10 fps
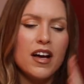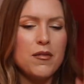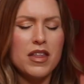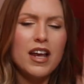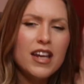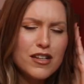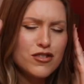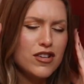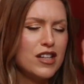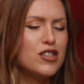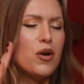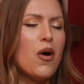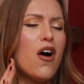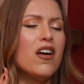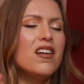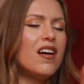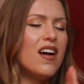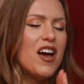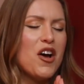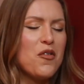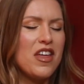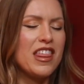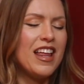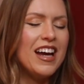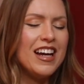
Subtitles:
And with ADHD, it's so hard with